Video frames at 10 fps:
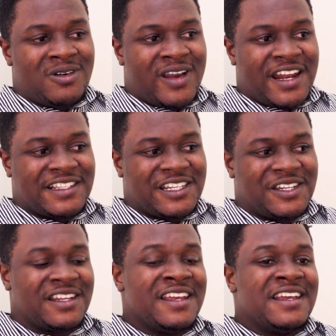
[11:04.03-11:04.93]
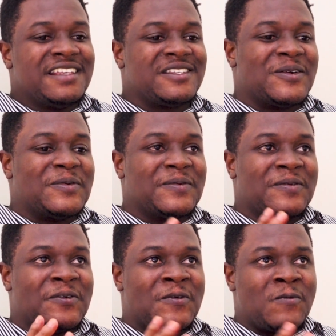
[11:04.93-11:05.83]
organization. So
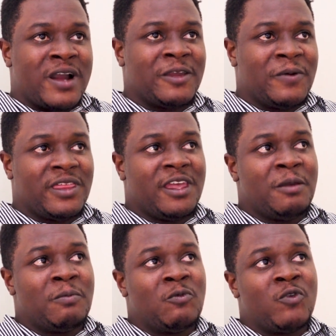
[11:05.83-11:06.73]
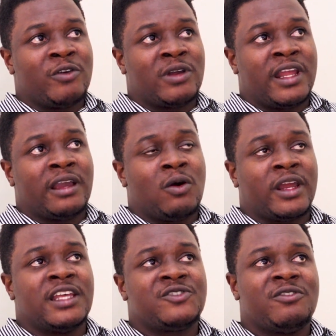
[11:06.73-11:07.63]
working with him, we were like,
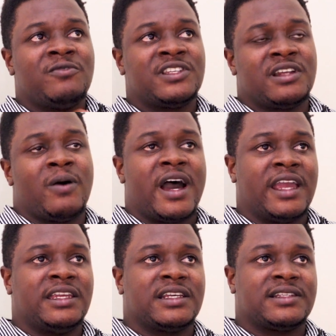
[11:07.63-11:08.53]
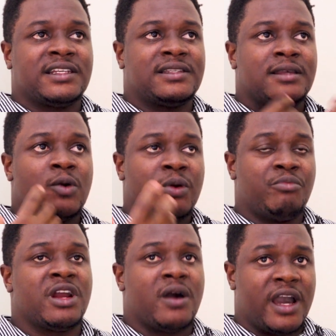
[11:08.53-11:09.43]
okay, let's revisit our ideas. Let's see how
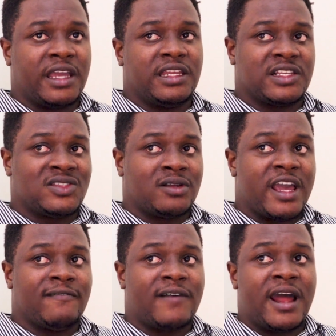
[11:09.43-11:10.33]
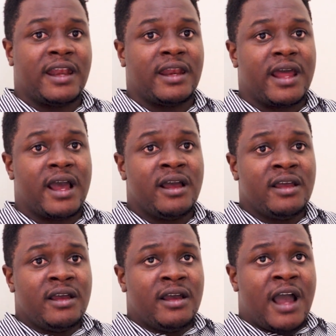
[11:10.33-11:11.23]
we bring our ideas to life. And
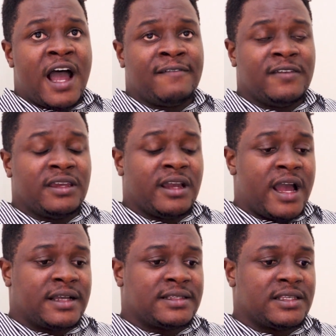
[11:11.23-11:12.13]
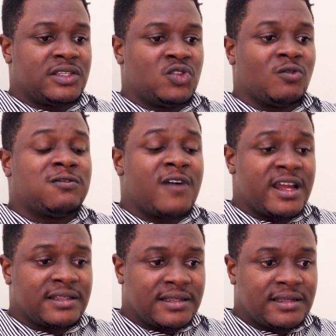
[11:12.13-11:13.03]
having access to
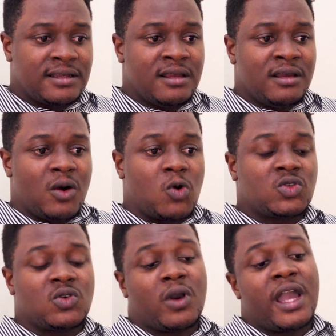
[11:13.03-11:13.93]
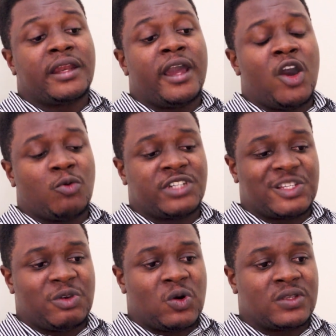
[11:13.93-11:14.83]
funds also kind of helped
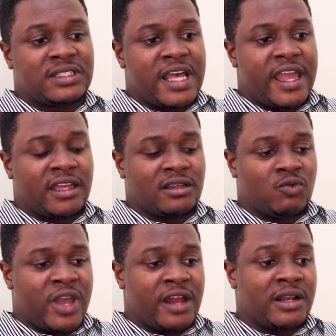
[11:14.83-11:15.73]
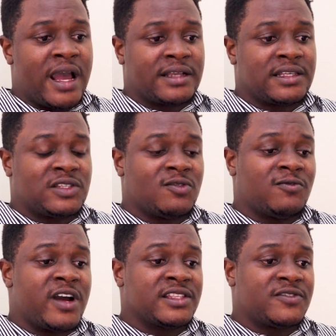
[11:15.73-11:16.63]
us because we had access
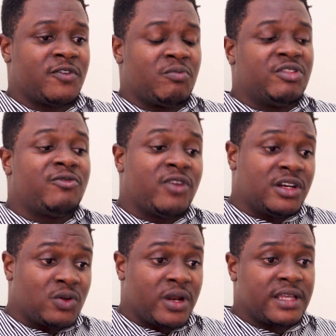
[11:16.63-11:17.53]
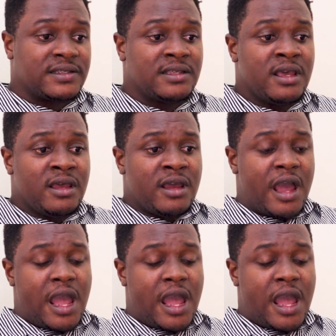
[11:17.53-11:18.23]
to funds from different donors,